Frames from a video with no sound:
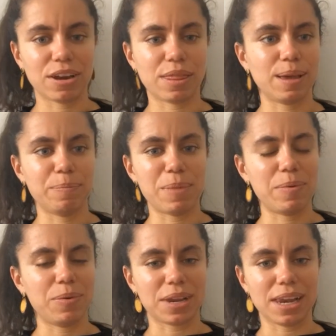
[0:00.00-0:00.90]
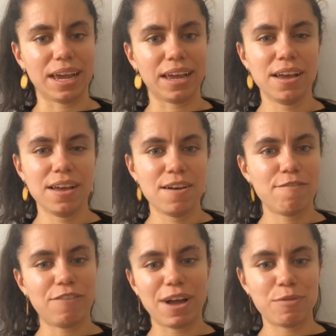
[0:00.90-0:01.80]
I think maybe it was like
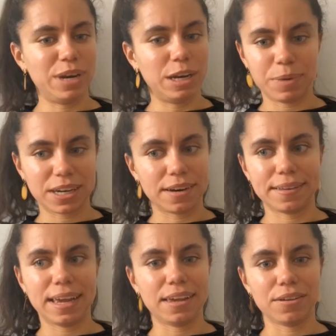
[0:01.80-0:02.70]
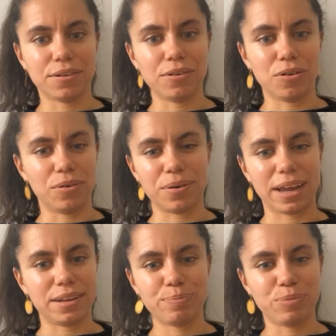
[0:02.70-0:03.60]
five minute presentation or
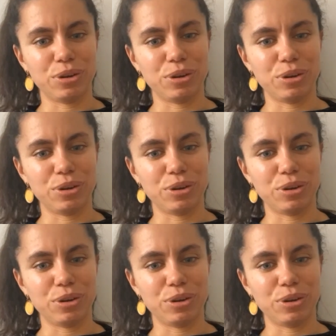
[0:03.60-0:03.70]
like